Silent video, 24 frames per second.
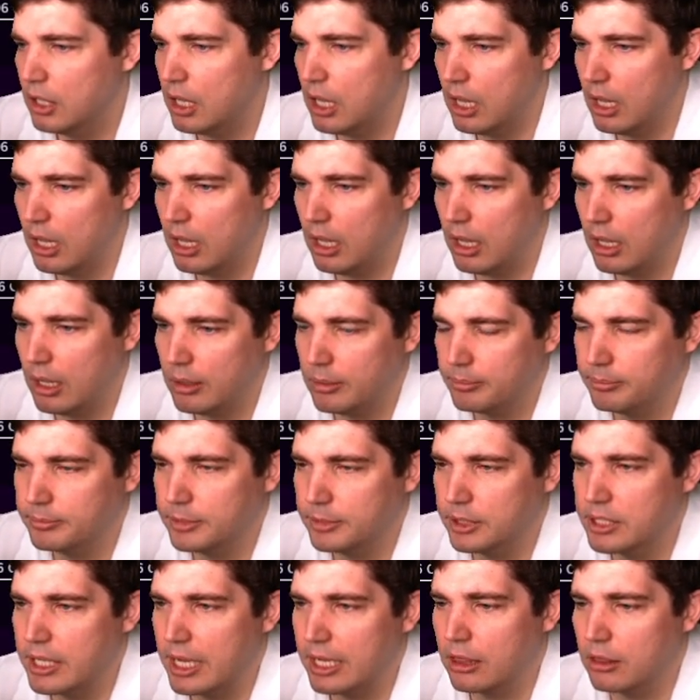Um,
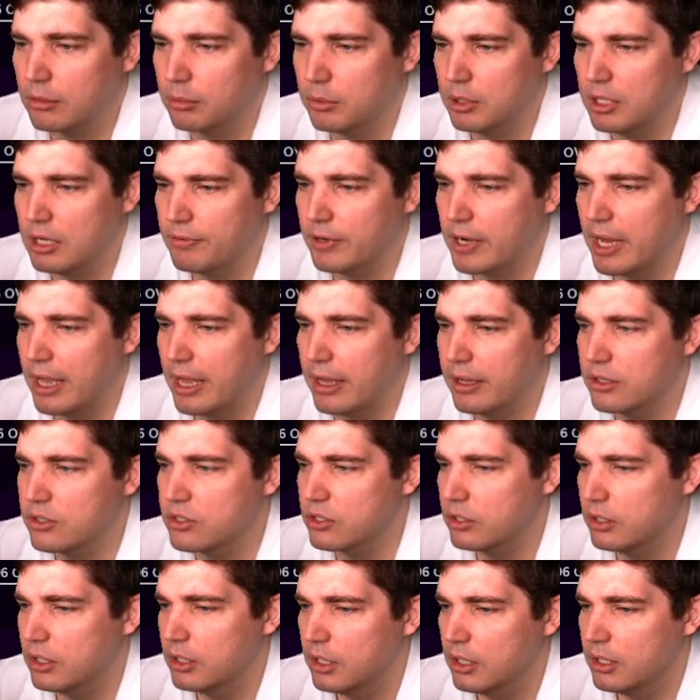It's like three different eggs.
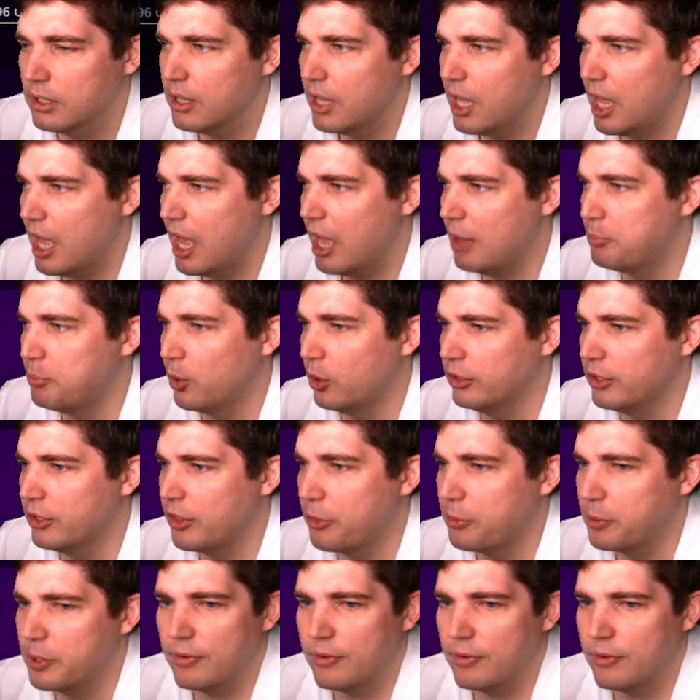I pulled the three